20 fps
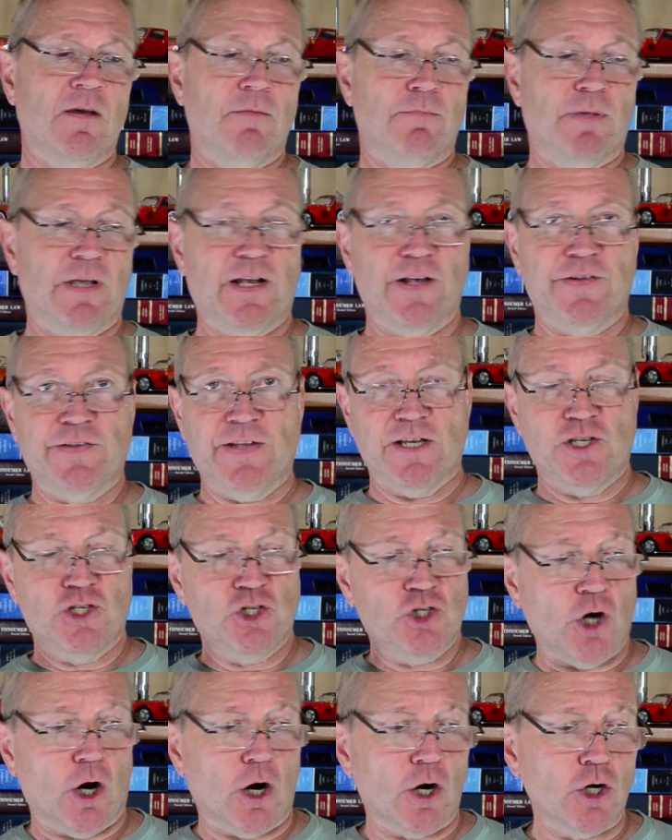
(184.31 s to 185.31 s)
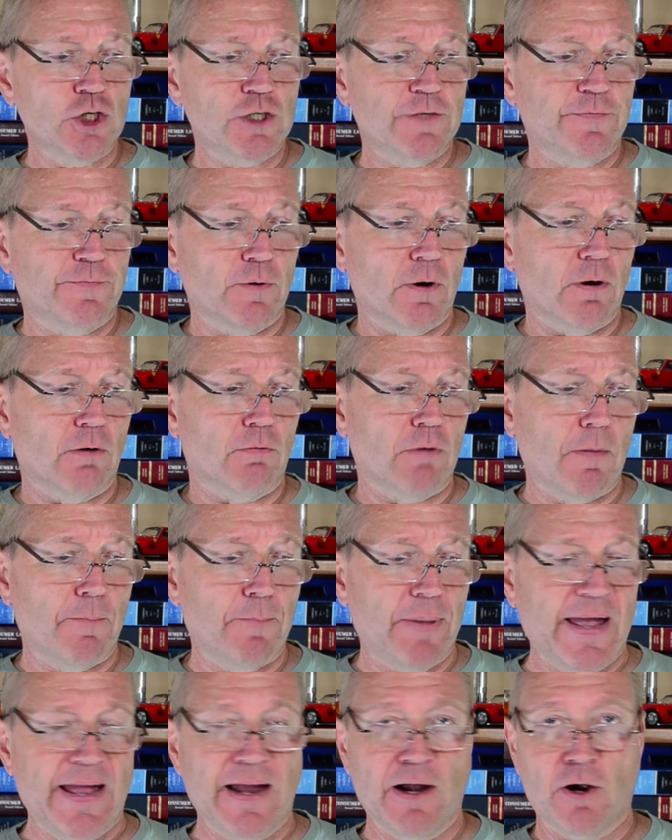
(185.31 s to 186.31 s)
because they charged for a
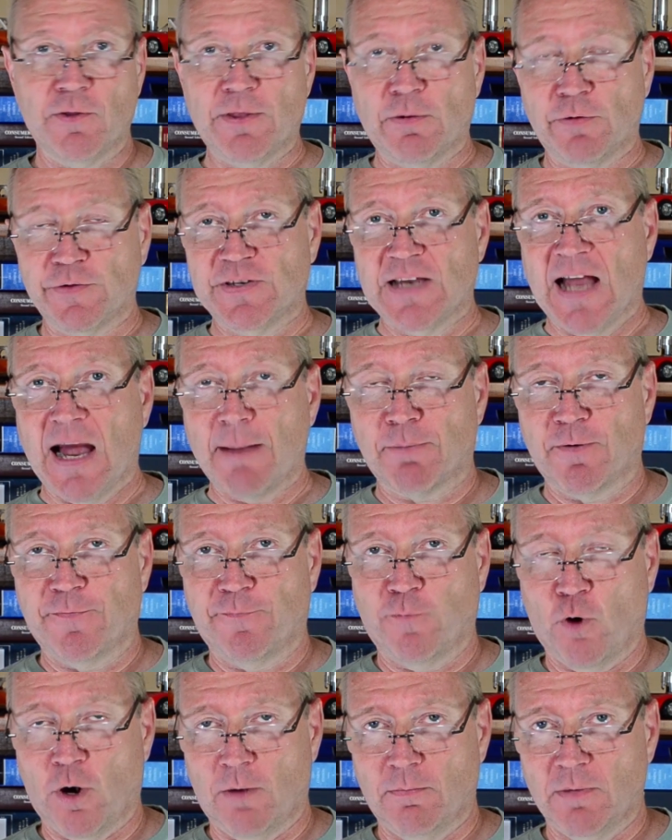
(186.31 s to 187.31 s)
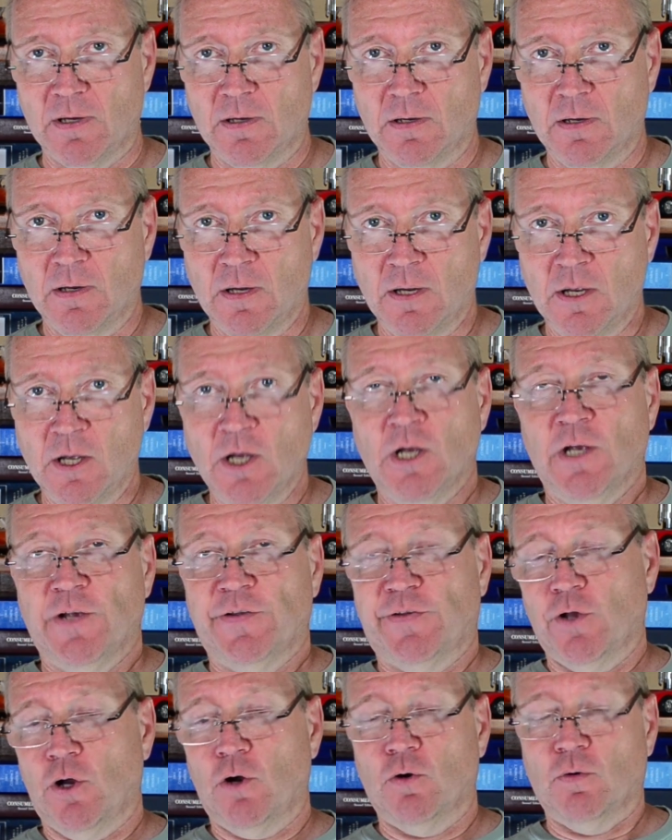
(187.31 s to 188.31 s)
repair that was not performed.
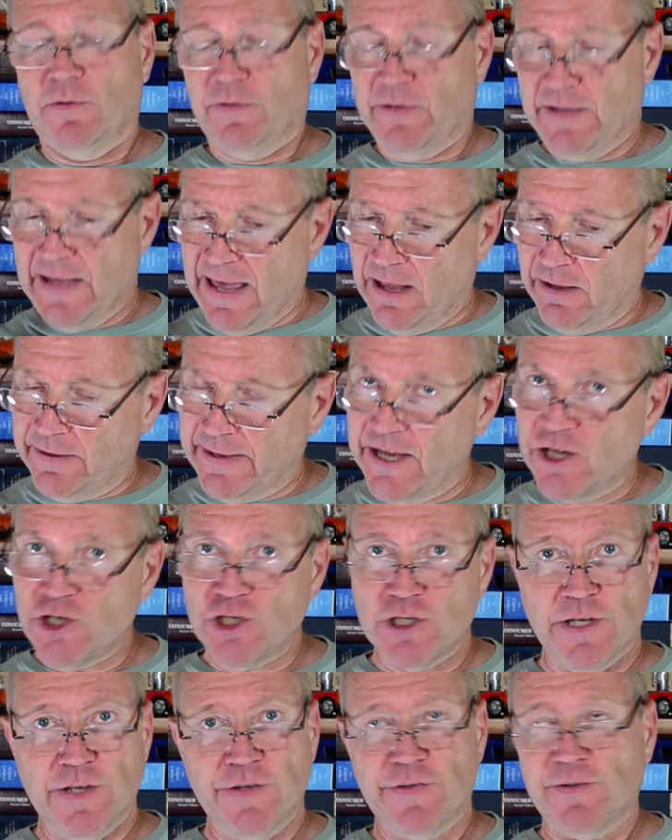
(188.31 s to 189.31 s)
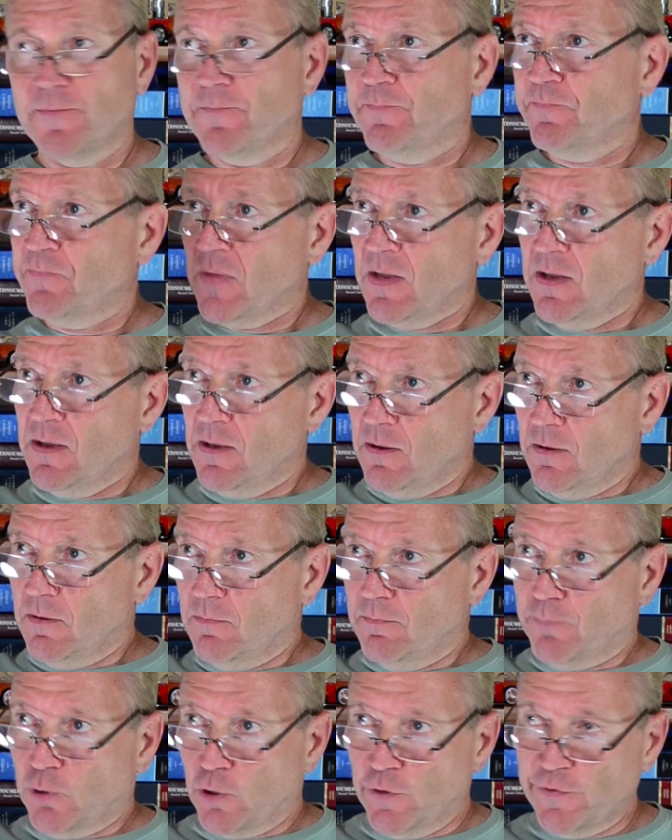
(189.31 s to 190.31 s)
So the allegation is,
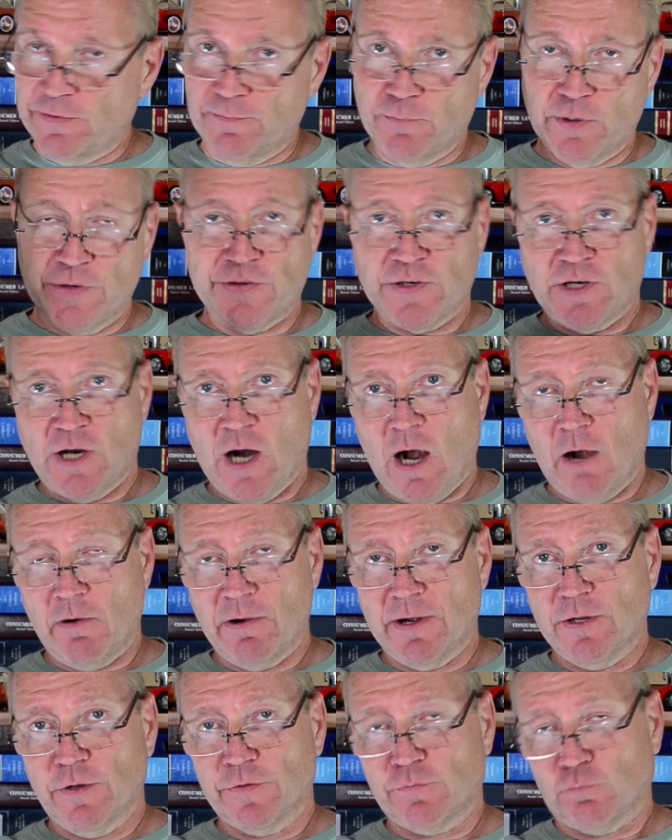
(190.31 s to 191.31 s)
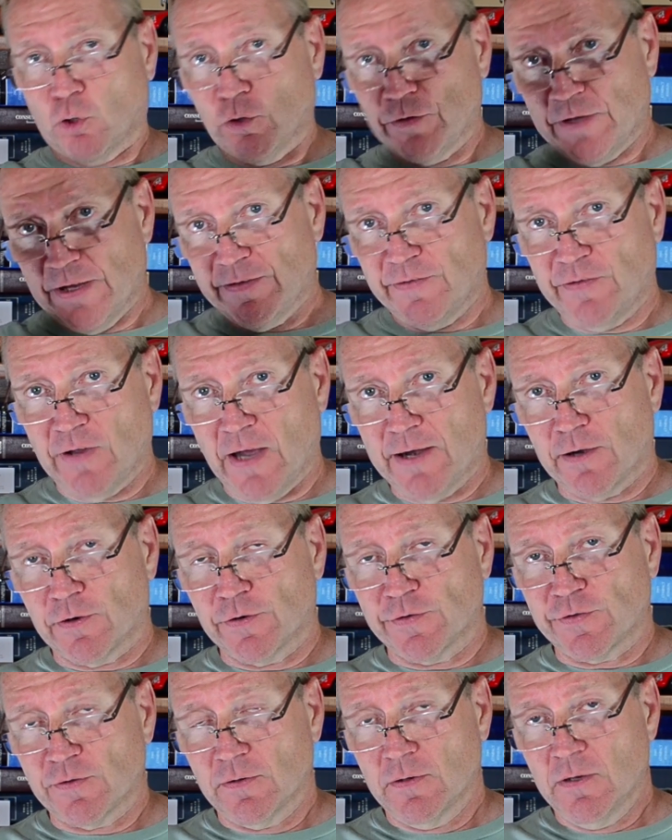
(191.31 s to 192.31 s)
person brings a car in and goes, "Rotate the
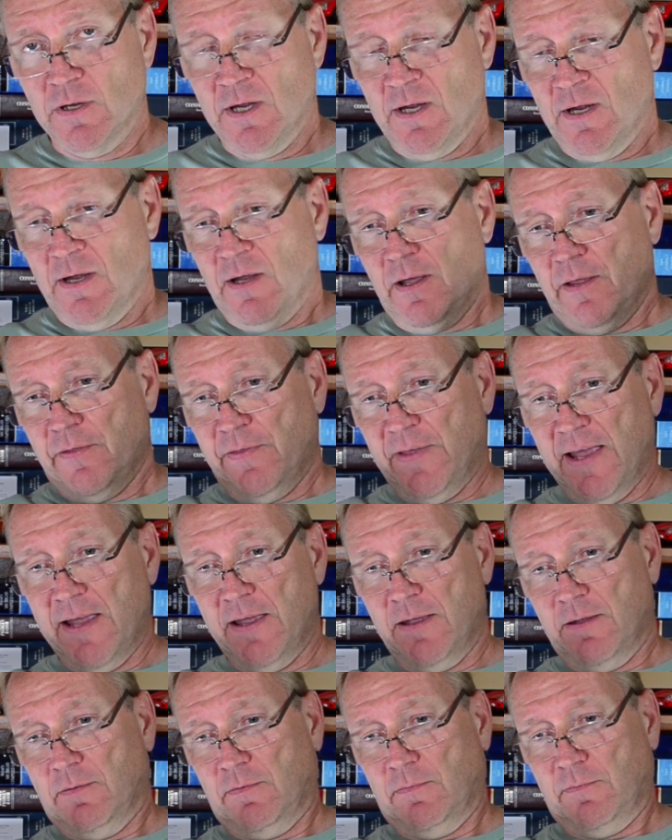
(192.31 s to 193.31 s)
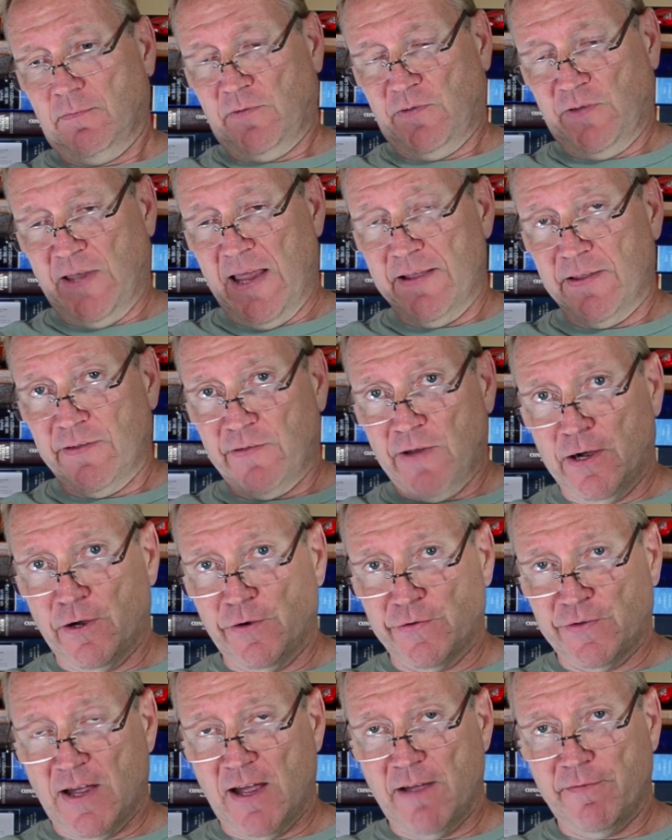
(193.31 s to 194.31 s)
tires." They take the
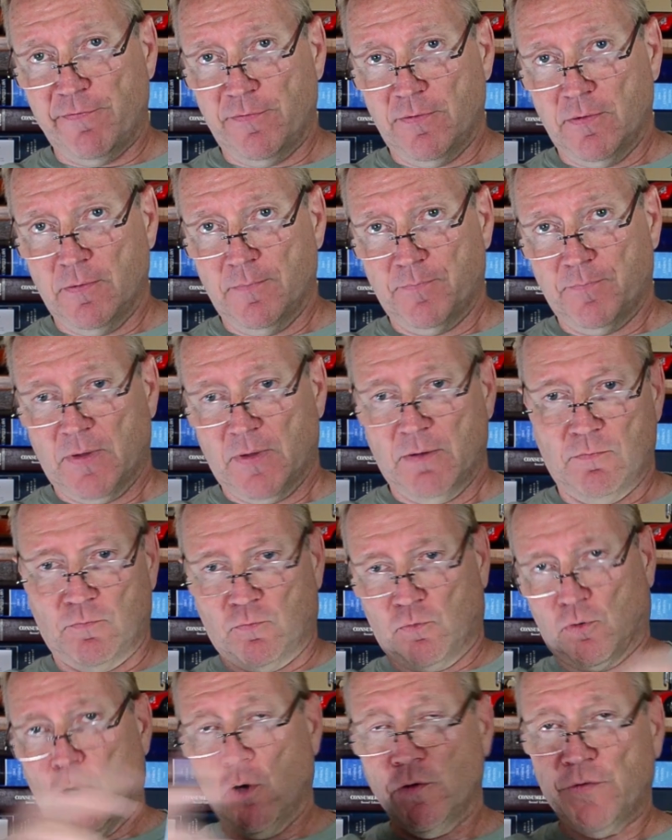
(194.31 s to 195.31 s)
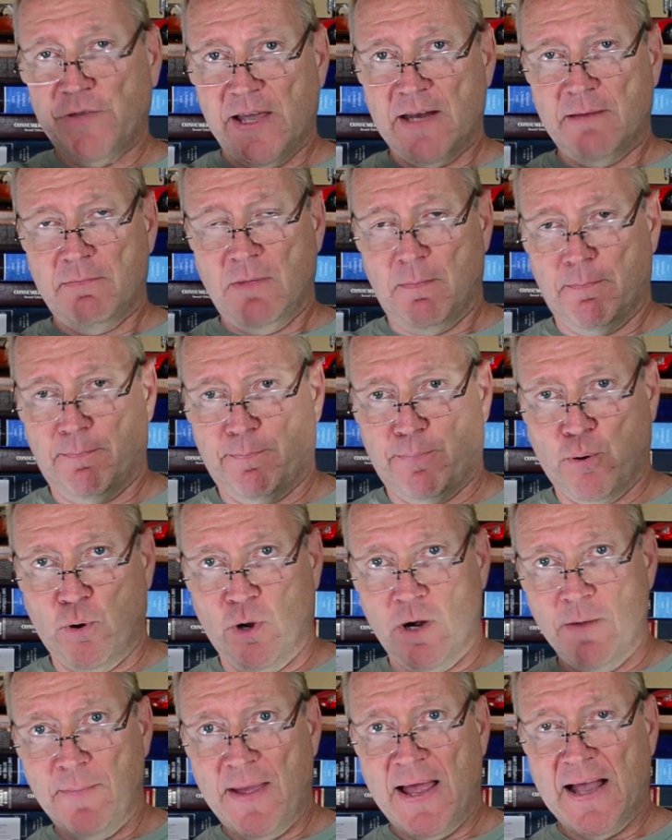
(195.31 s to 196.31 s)
tires off, rotate them,
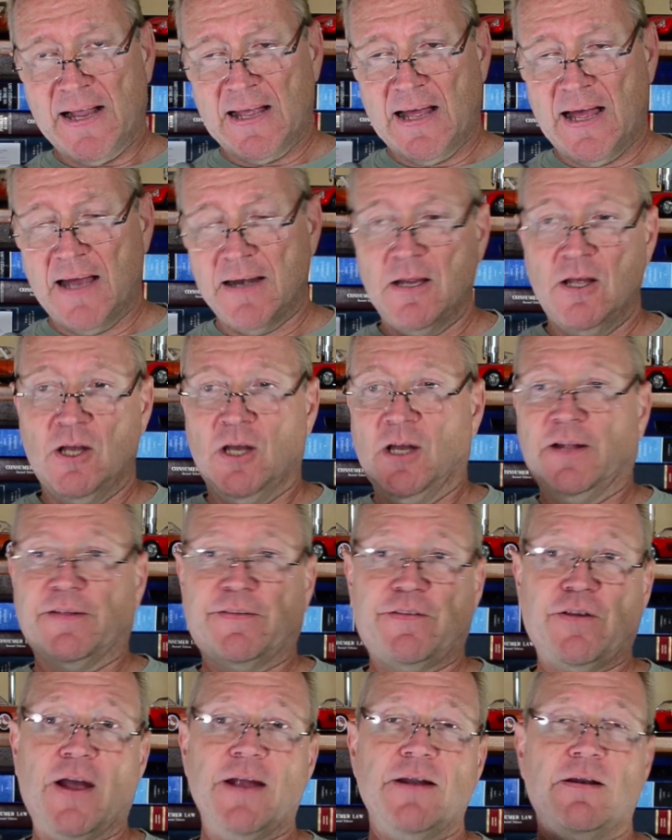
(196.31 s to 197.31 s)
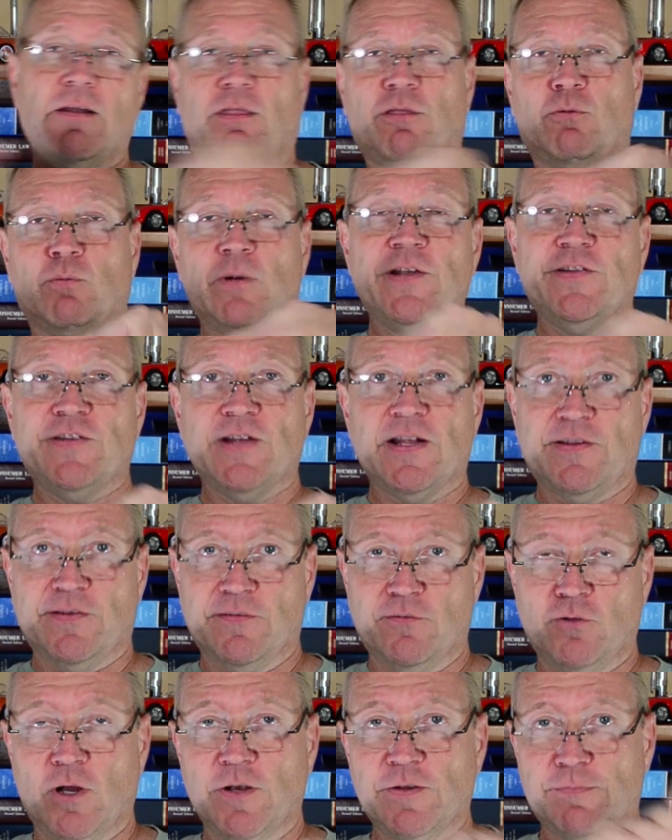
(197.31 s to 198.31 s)
put them back on, tighten 3 sets
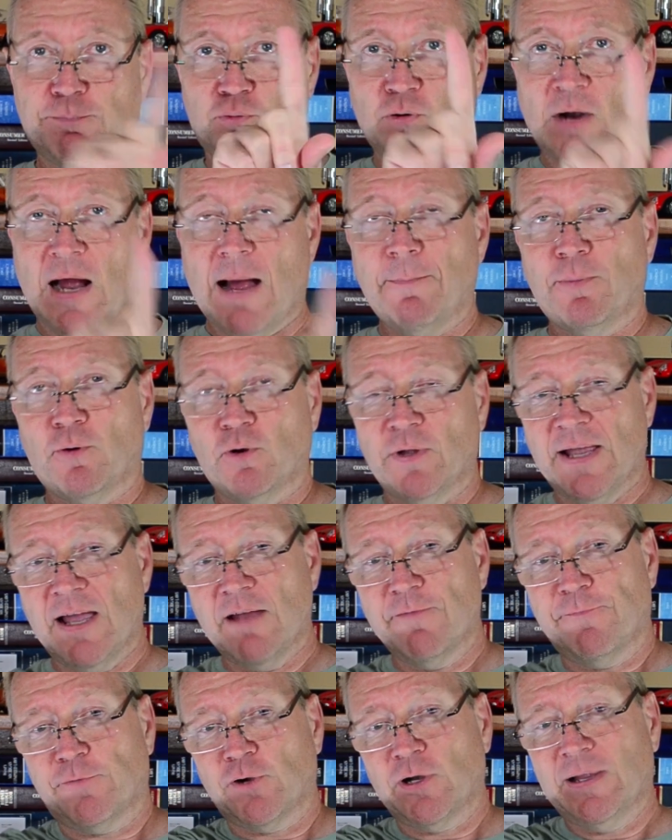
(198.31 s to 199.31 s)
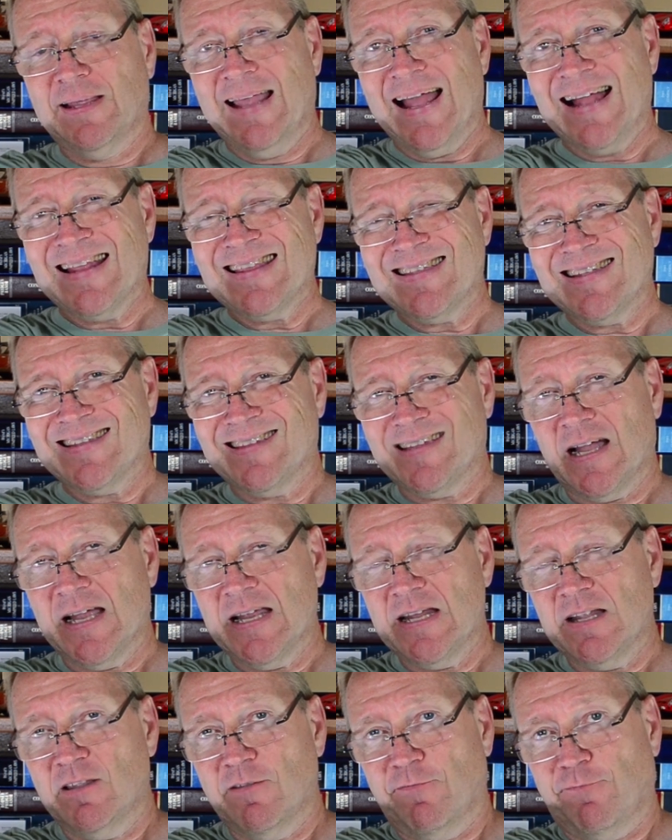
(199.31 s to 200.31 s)
of lugs properly, and forget to
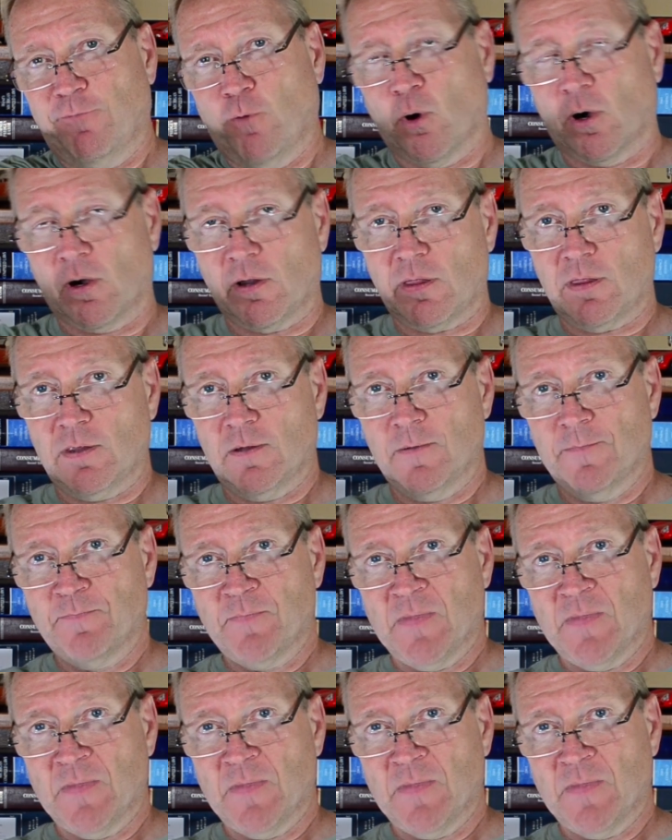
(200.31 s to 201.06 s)
tighten the 4th.